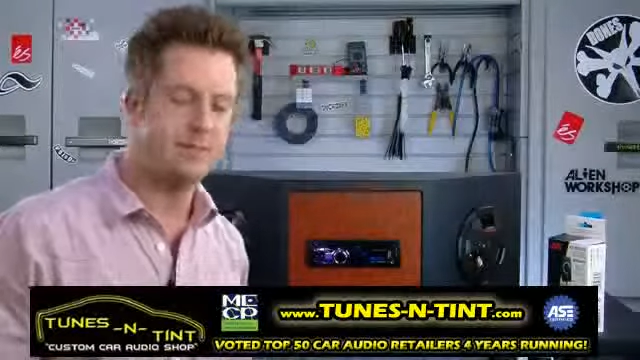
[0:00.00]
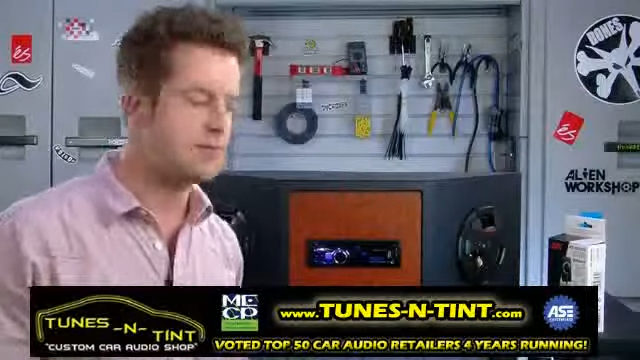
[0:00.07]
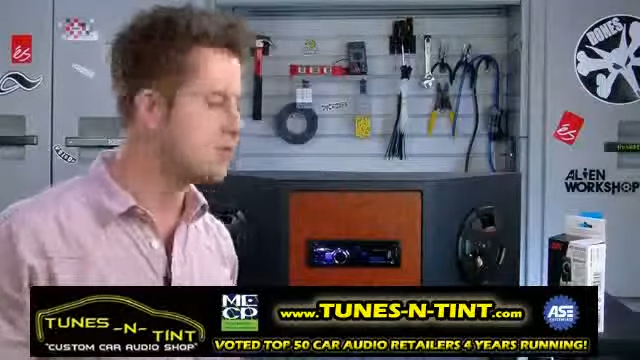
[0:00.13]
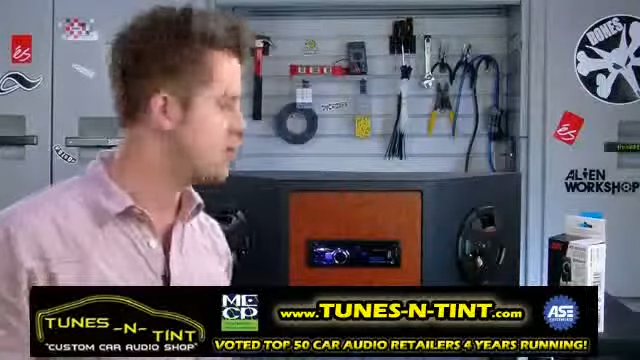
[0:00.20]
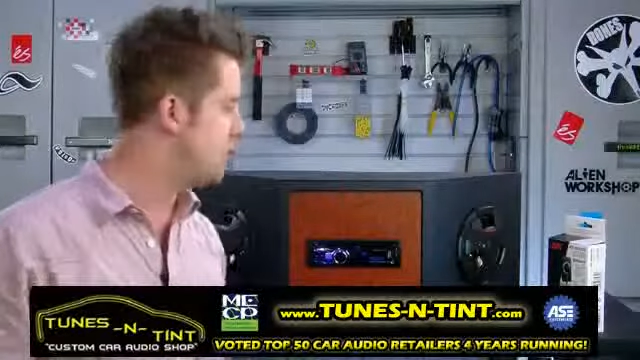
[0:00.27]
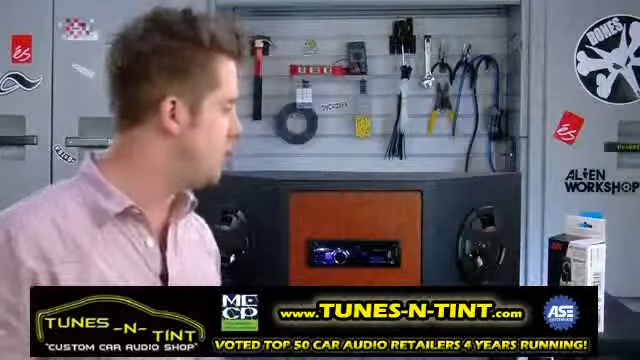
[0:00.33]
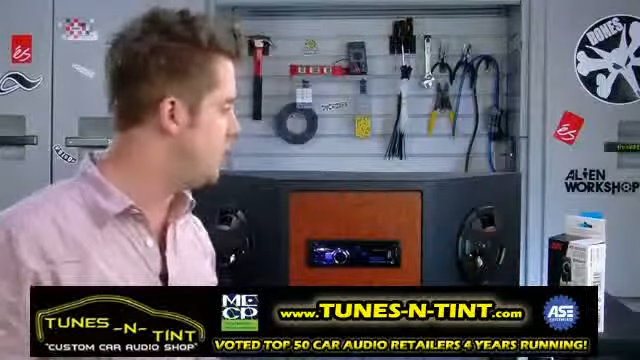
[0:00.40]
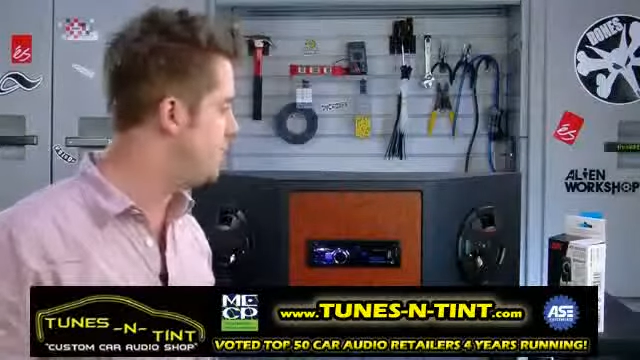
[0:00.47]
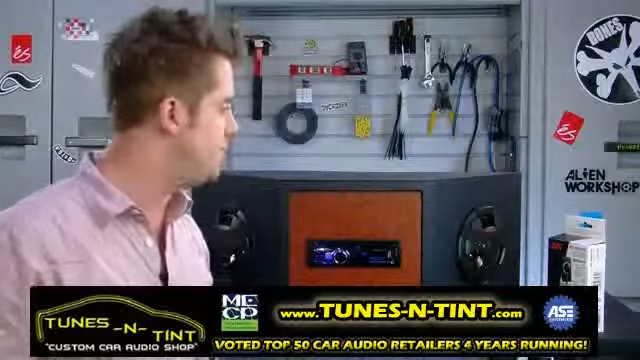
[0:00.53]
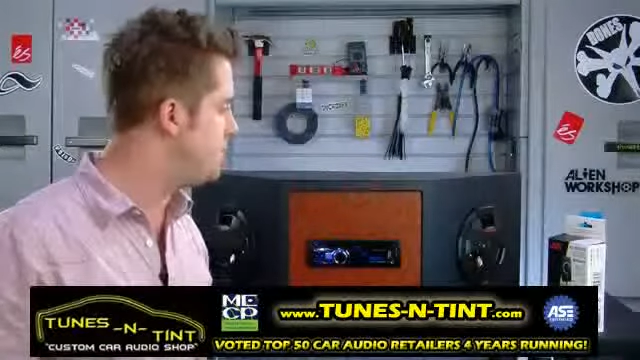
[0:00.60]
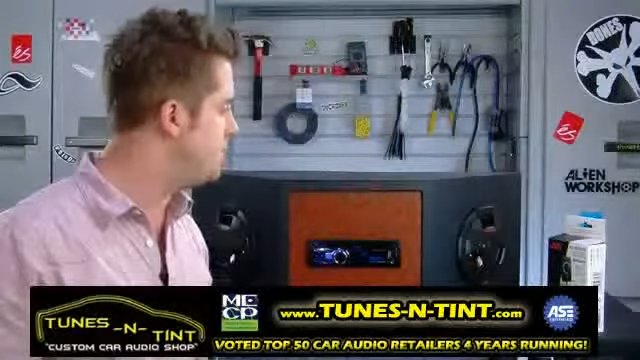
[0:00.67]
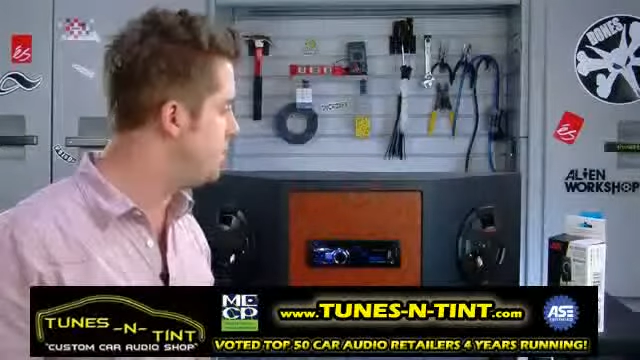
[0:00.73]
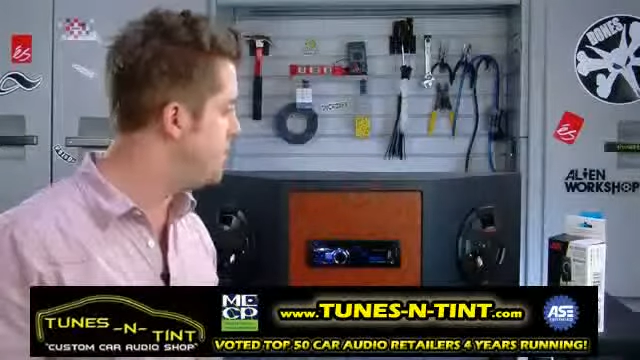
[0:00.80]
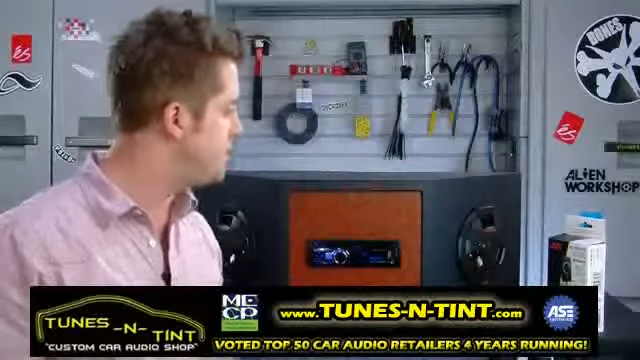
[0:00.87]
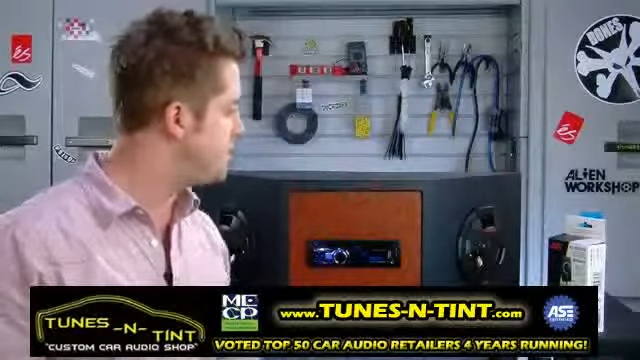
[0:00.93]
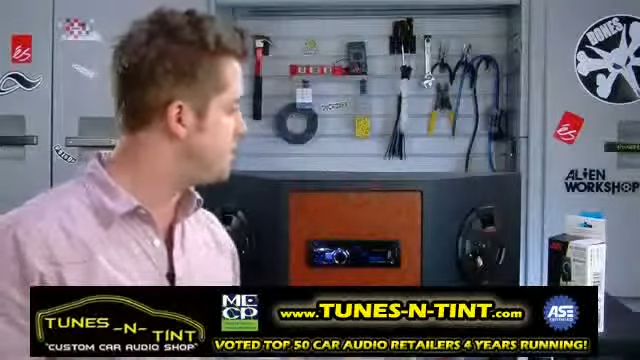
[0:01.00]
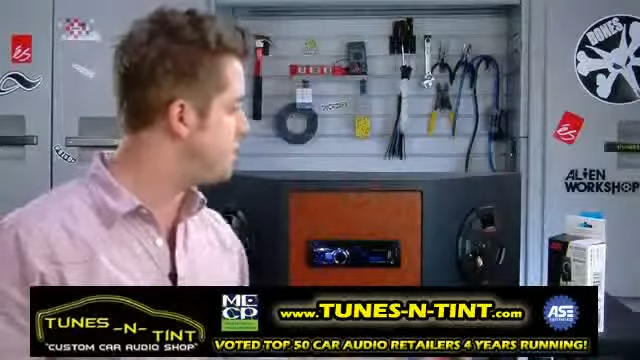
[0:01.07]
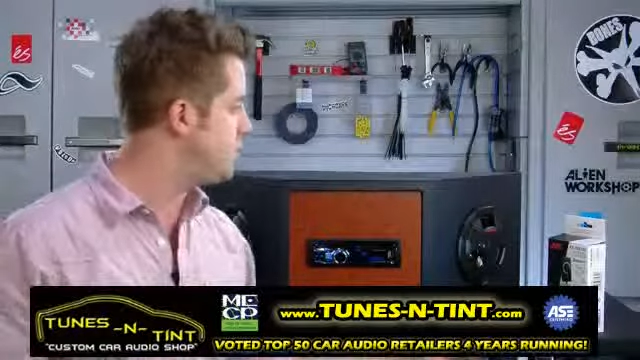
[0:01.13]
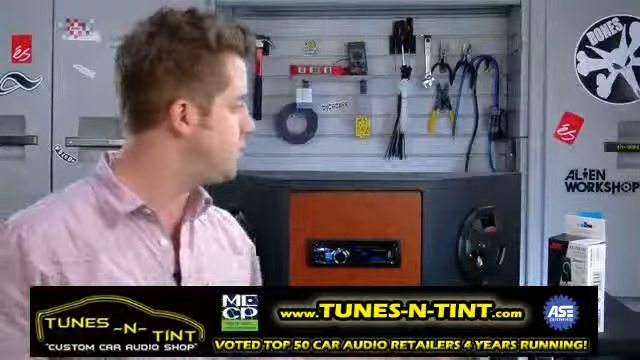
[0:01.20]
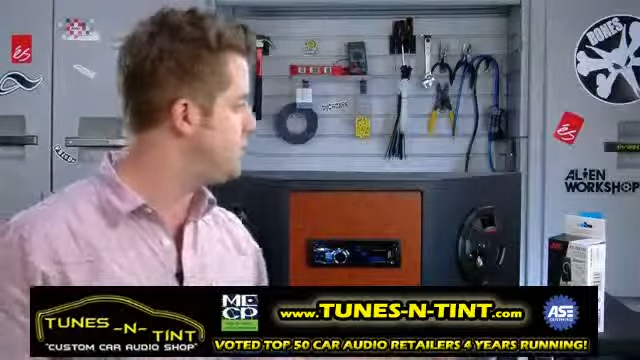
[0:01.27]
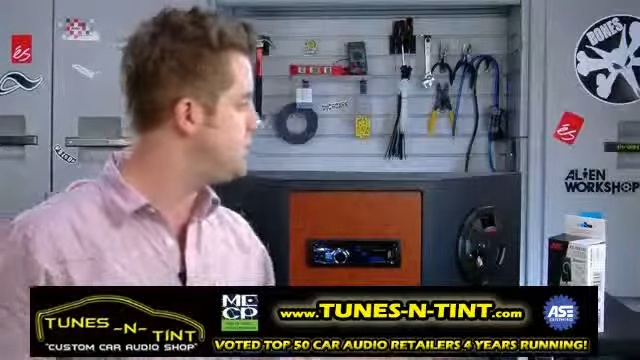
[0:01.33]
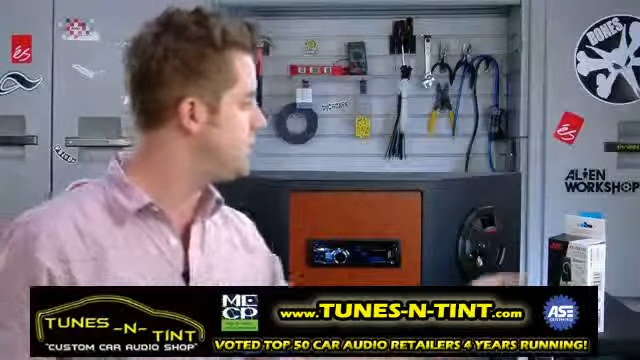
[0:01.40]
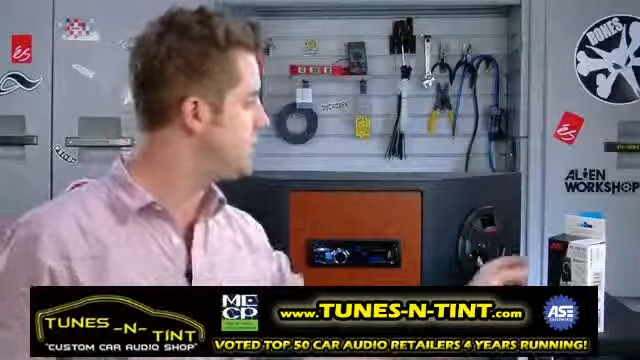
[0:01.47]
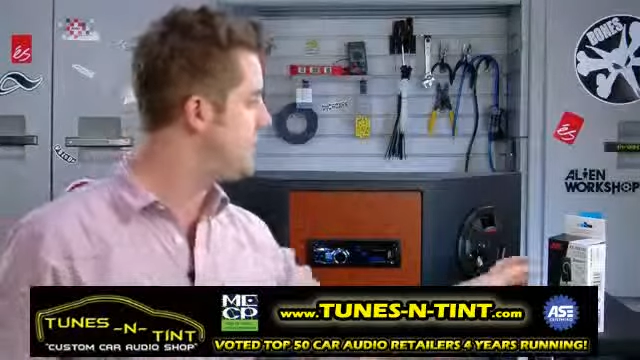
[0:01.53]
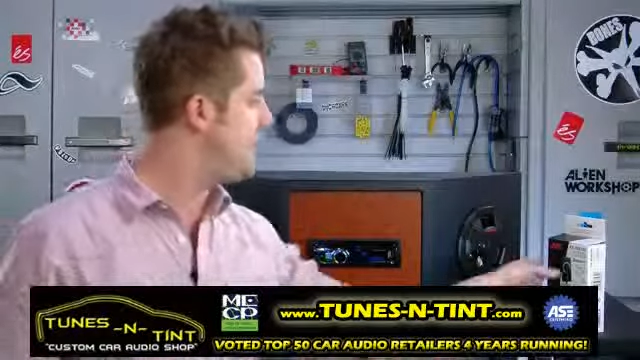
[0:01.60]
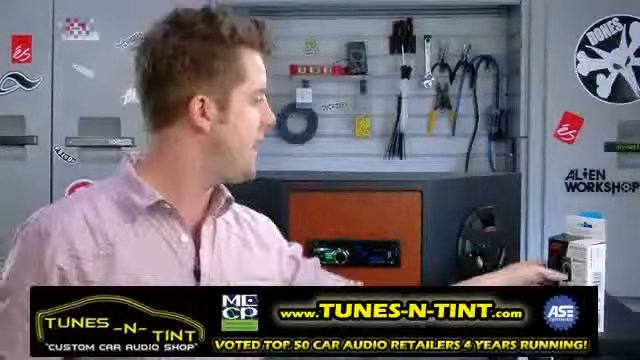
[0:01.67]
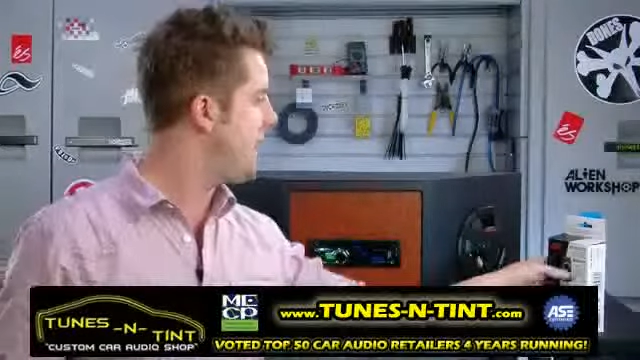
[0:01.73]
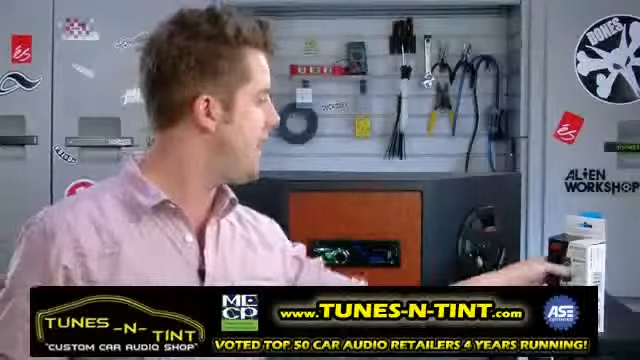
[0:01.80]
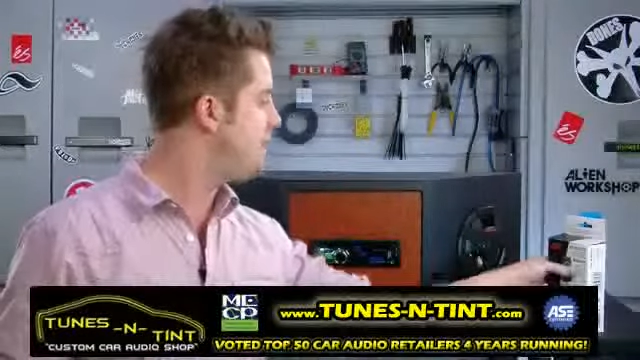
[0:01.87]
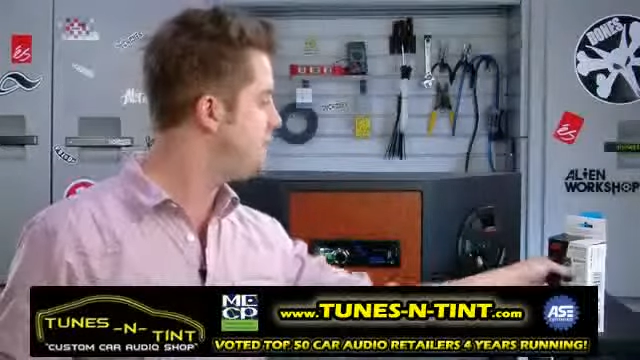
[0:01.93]
So if you want to, you can
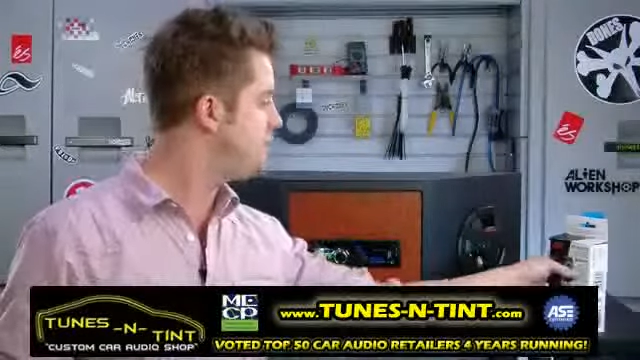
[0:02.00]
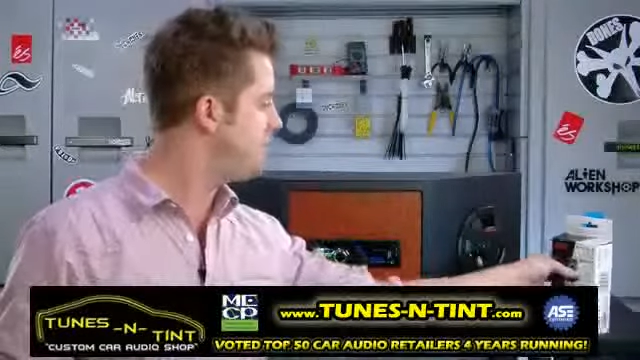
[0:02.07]
add